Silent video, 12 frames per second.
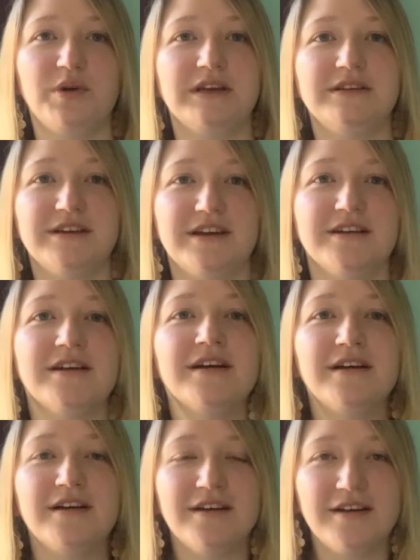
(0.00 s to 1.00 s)
we did
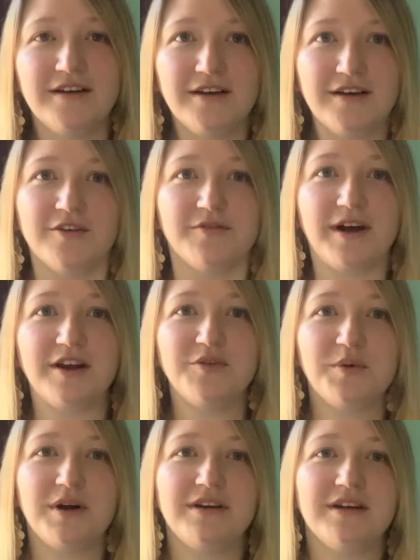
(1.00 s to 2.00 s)
find
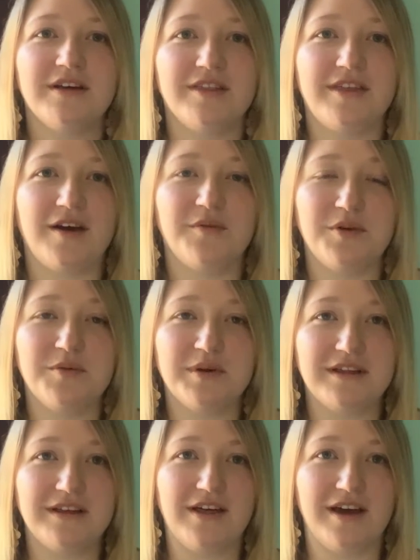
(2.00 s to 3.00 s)
one that we
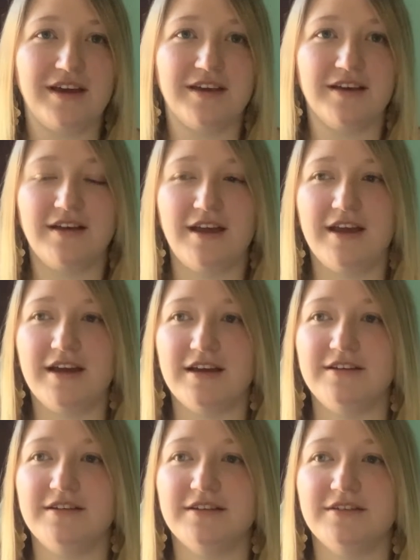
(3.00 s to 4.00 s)
really like.
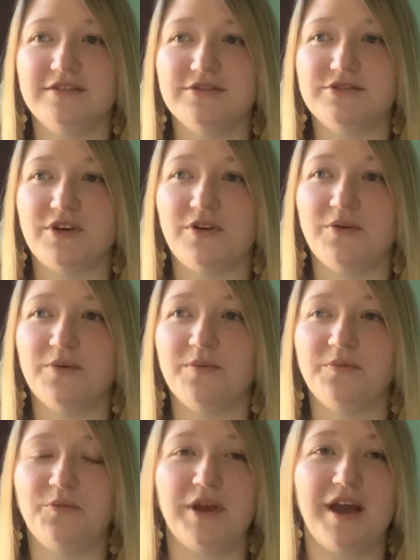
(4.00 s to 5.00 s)
And so
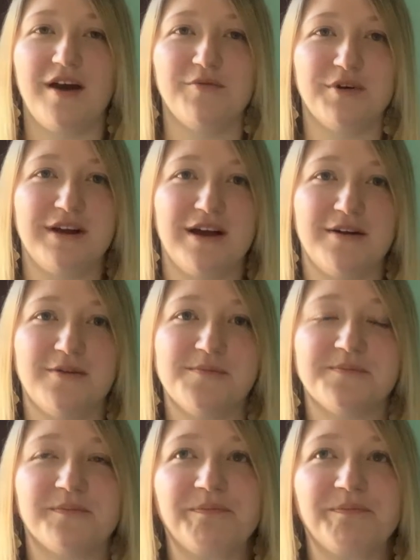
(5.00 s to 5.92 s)
we have one now.